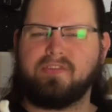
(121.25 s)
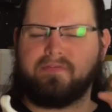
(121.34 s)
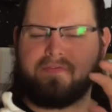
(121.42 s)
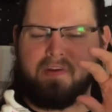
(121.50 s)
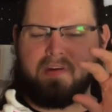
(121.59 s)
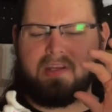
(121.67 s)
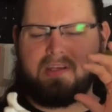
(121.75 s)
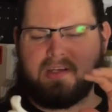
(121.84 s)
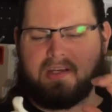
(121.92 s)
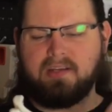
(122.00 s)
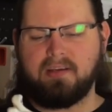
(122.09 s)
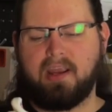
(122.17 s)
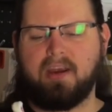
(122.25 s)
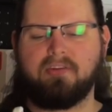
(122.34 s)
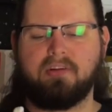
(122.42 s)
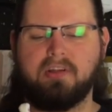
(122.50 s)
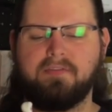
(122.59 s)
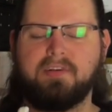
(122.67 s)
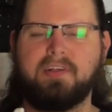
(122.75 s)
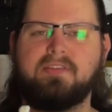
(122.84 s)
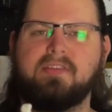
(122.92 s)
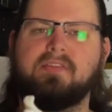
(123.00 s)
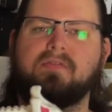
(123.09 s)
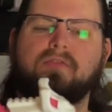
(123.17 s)
a very neat air delivery
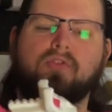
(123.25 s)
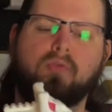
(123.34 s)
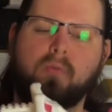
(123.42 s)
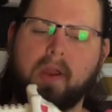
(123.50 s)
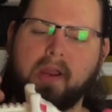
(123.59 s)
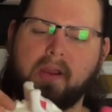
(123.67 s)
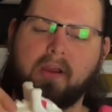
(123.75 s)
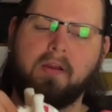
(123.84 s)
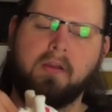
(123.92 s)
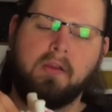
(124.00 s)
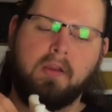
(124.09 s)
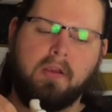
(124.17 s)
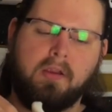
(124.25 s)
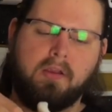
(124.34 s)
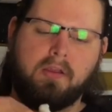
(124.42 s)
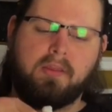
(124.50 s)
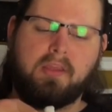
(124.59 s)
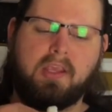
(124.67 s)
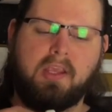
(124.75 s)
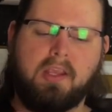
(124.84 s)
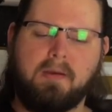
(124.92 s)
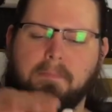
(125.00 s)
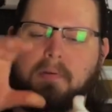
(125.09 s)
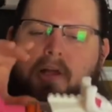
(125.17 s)
system to where
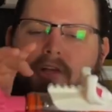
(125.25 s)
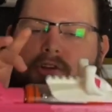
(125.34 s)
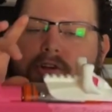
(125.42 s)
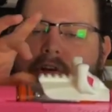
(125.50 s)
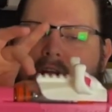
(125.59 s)
the plunger